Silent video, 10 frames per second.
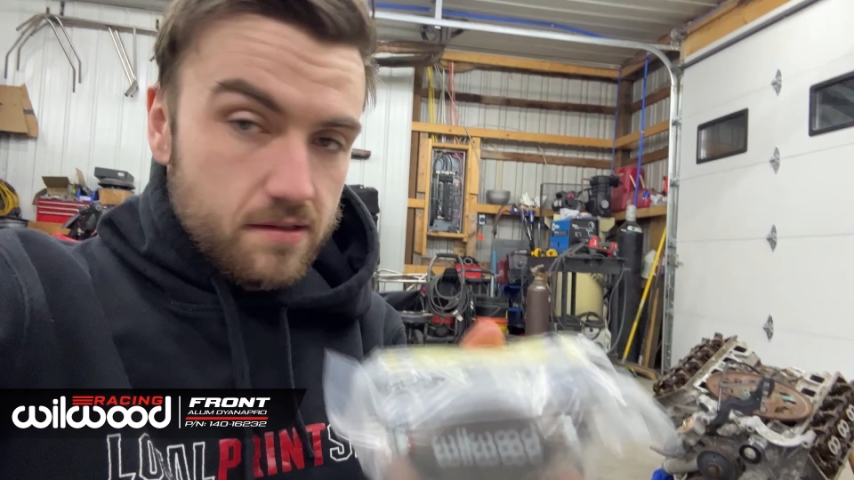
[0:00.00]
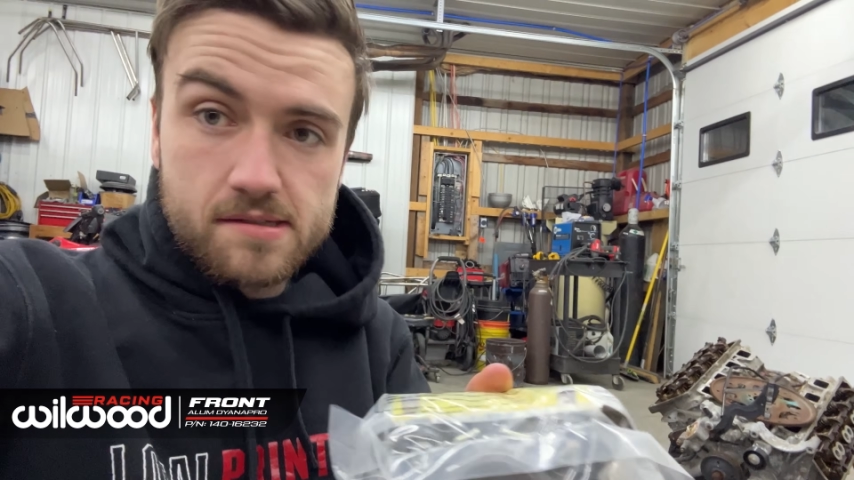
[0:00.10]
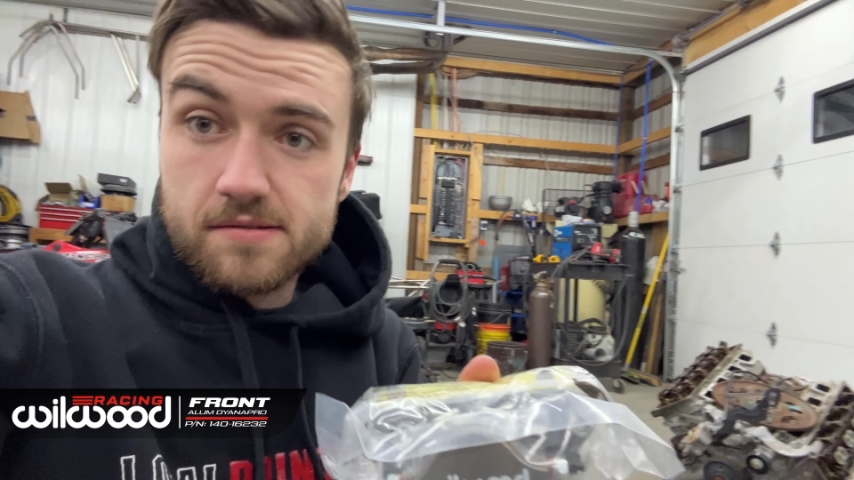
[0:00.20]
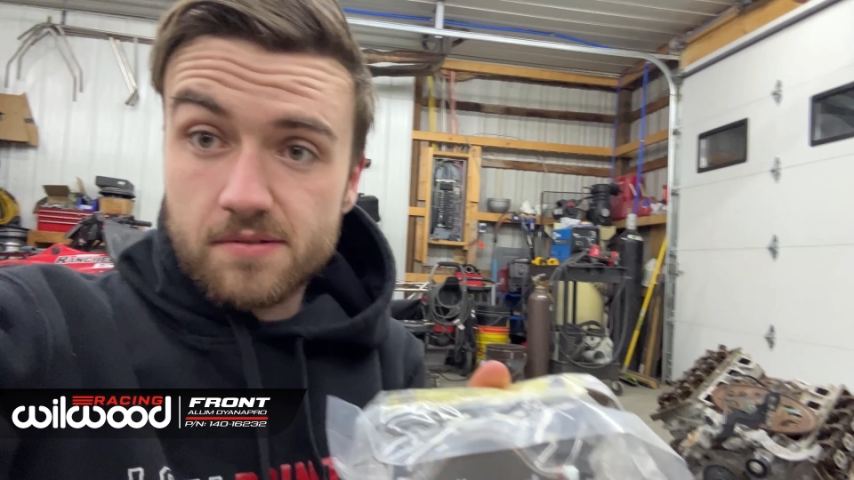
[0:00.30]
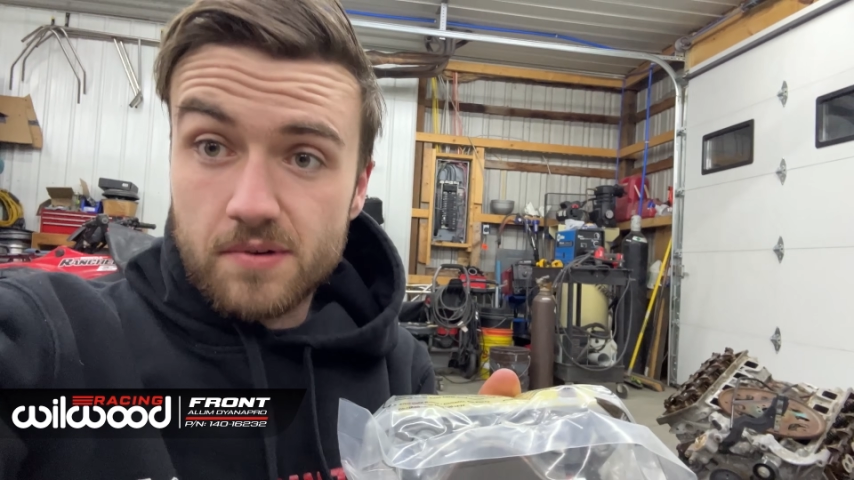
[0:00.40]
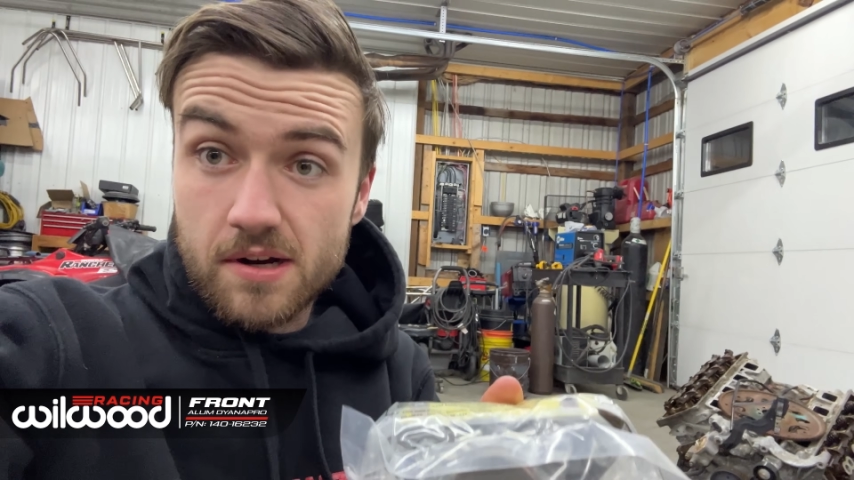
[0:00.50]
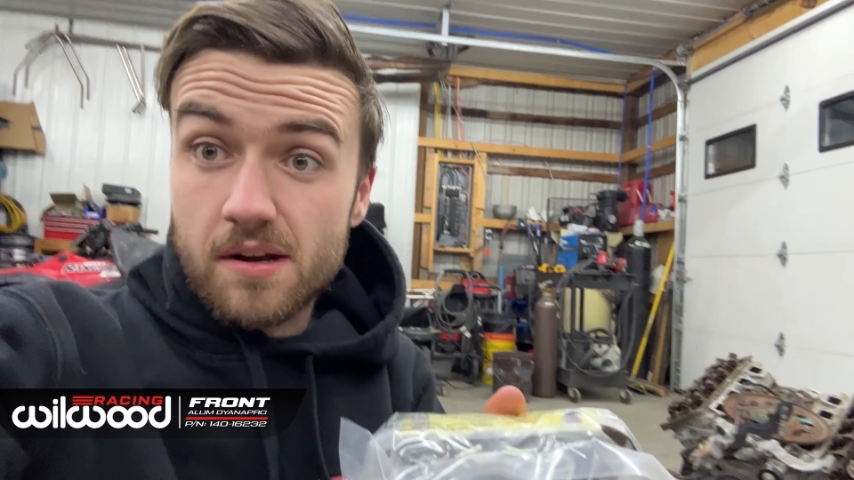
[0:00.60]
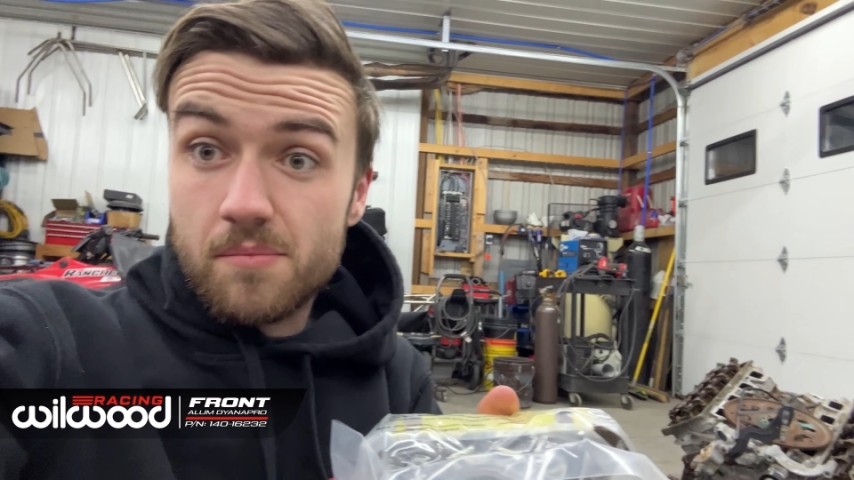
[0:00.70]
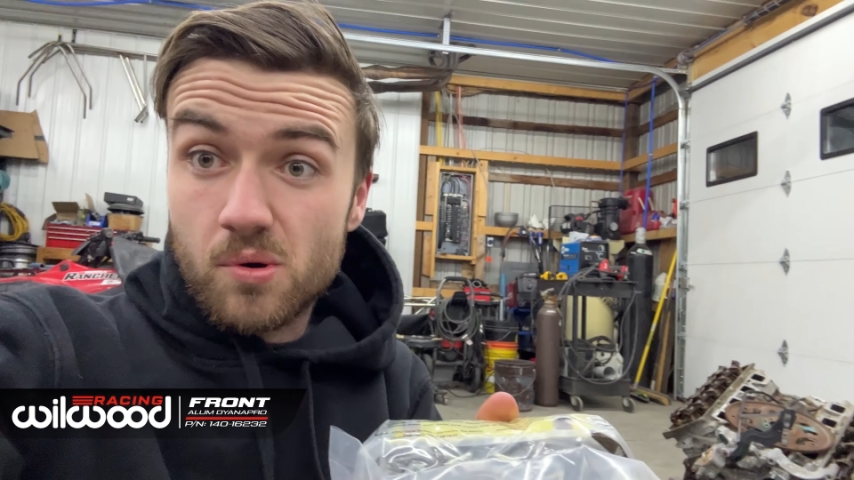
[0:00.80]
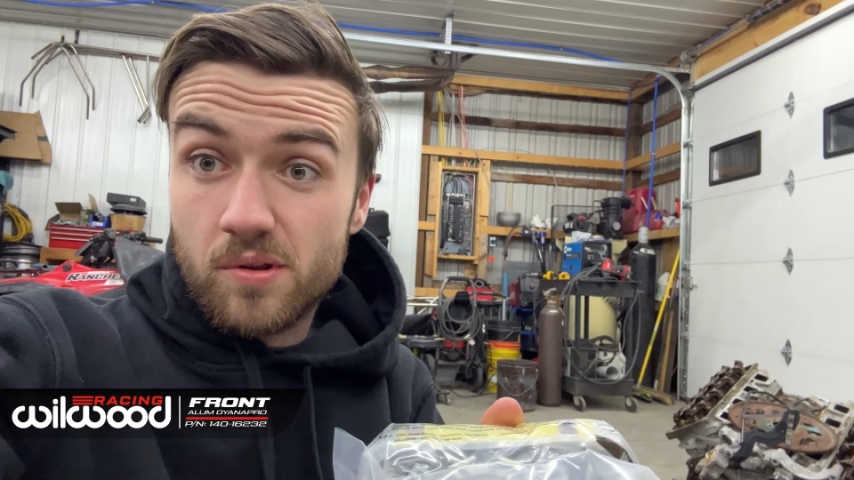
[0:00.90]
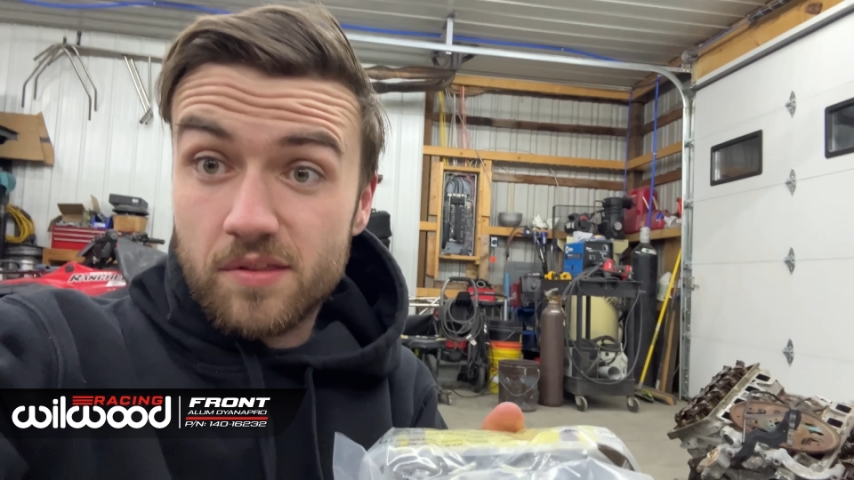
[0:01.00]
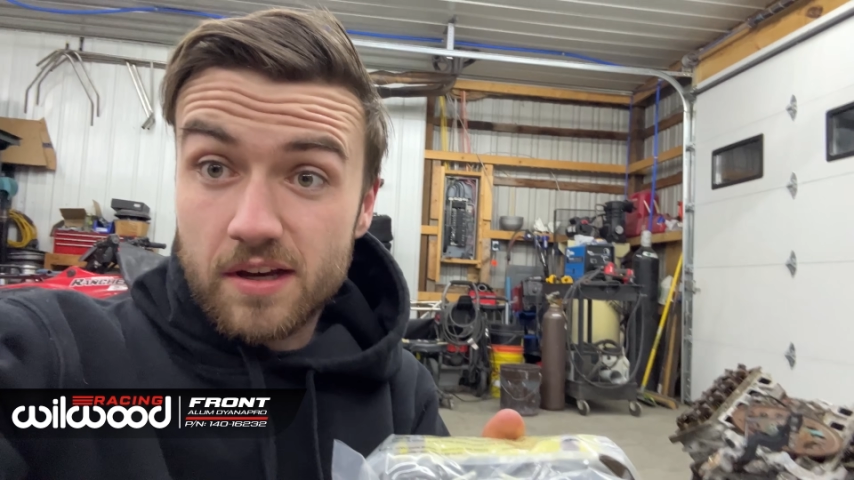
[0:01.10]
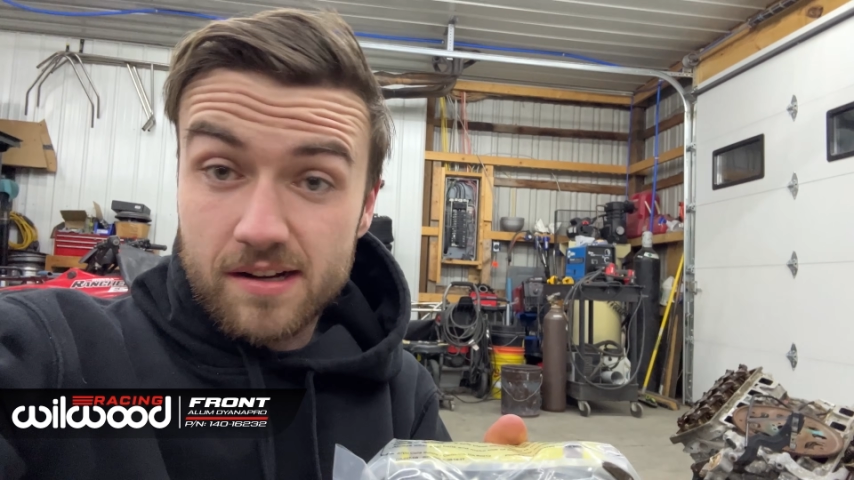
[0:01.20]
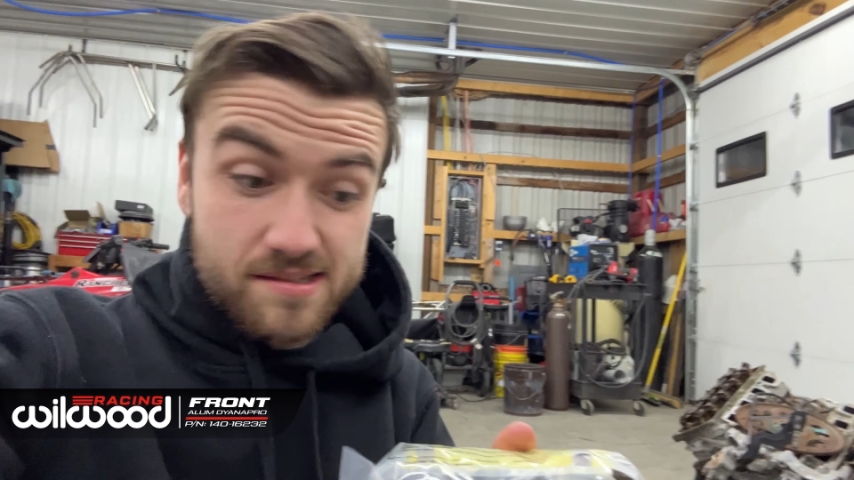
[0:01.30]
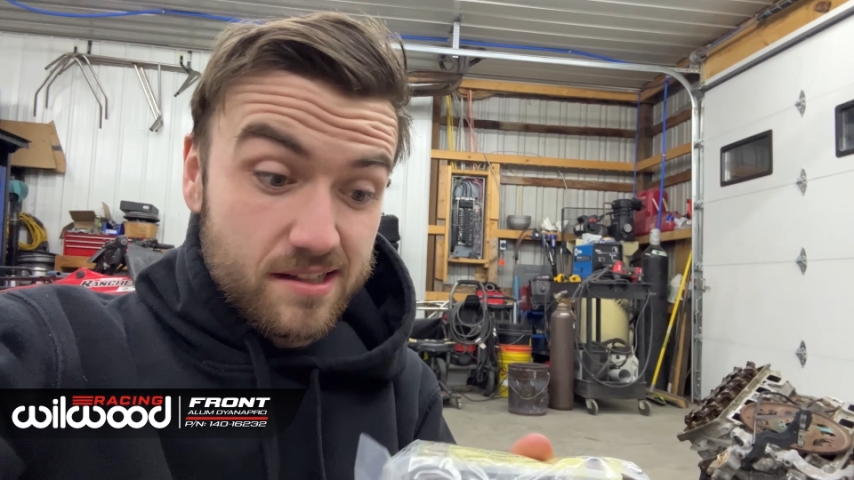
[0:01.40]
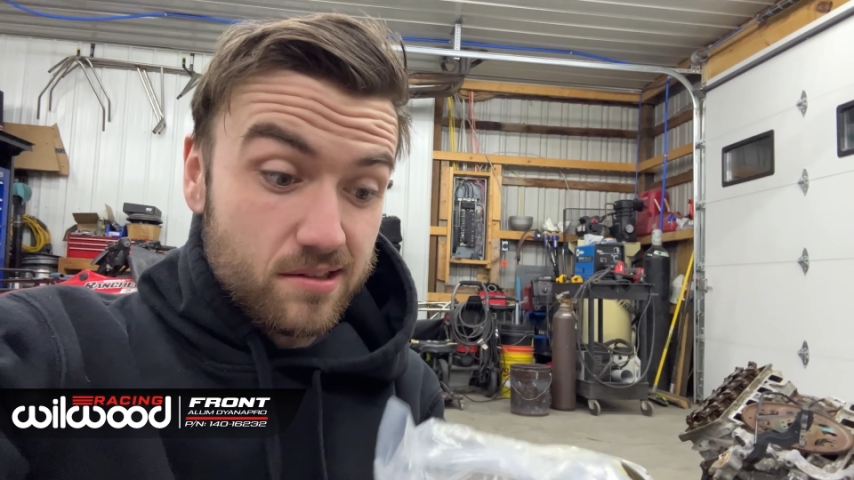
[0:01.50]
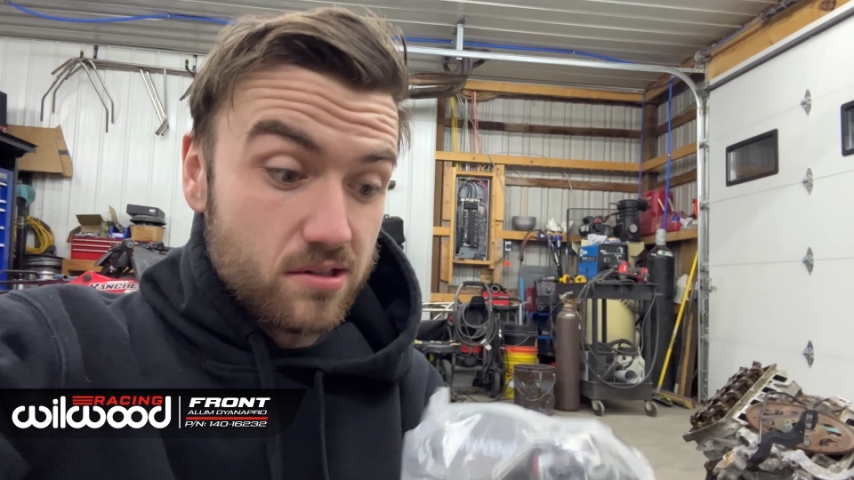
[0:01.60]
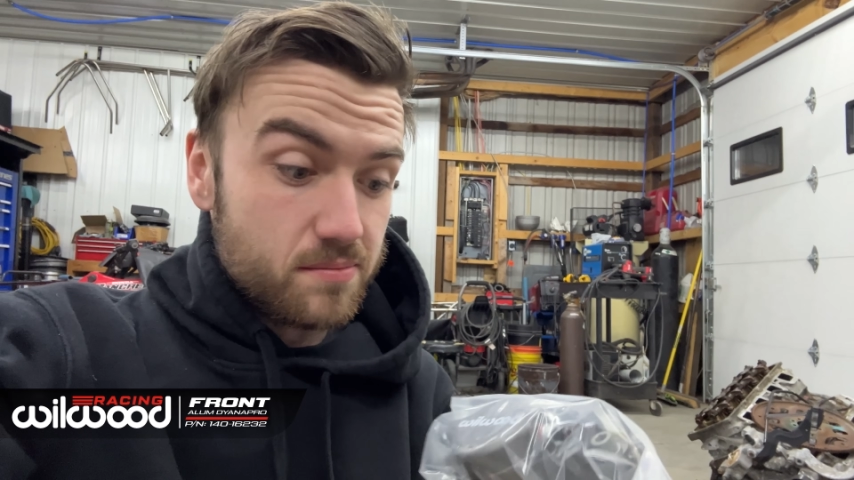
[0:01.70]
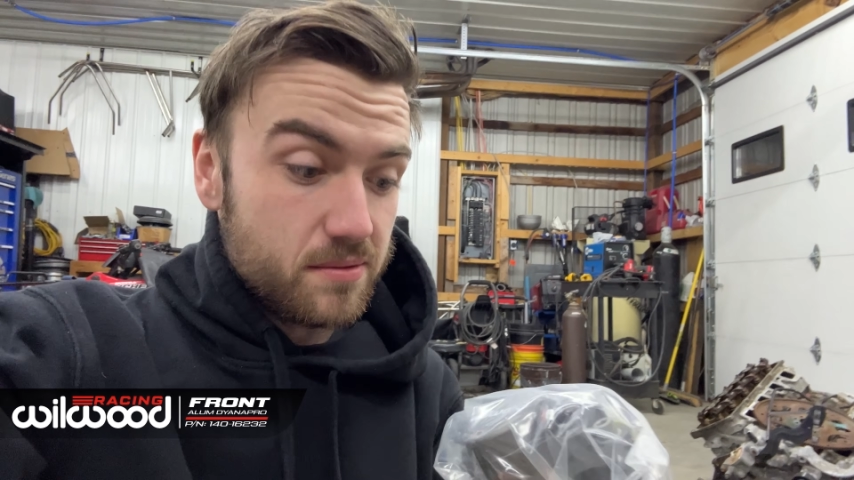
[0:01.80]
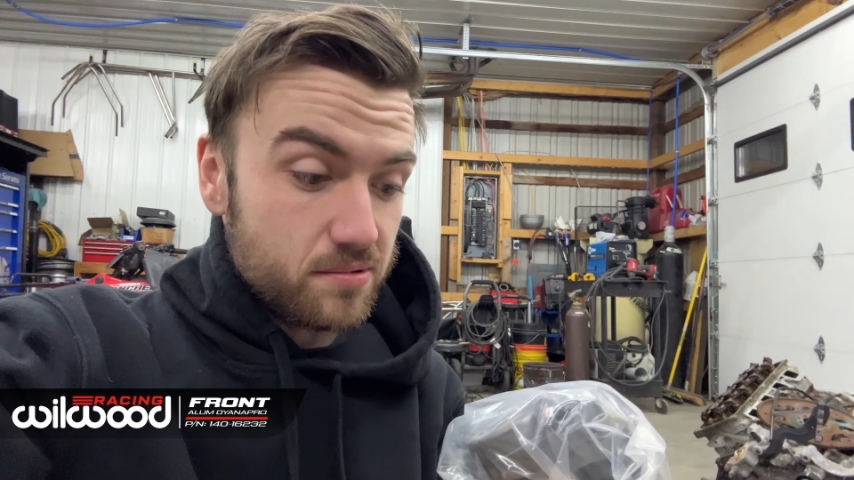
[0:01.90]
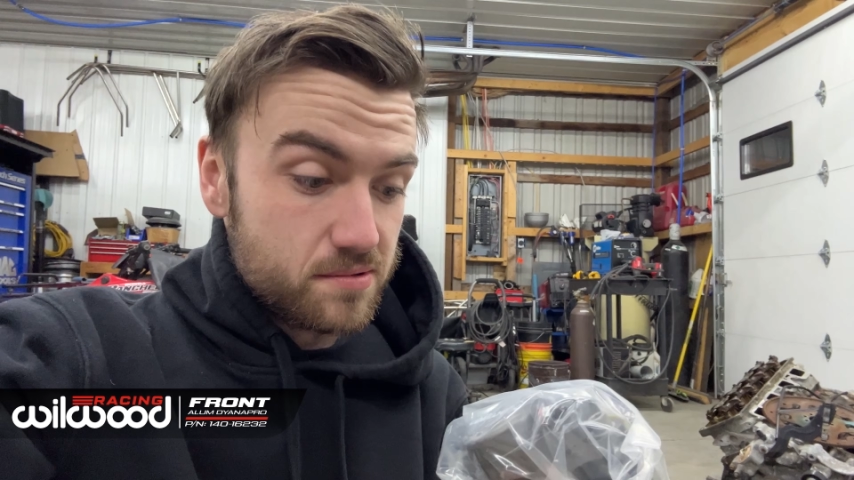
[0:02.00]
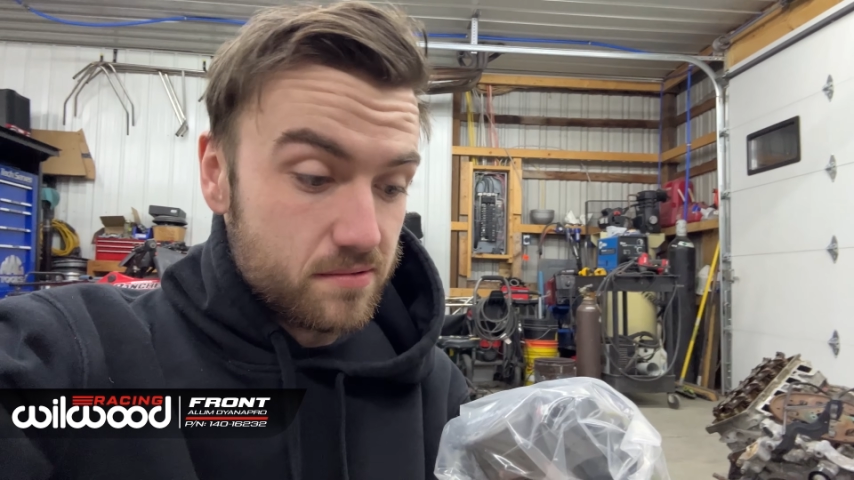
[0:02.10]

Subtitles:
is a very important thing. I see a lot of people's,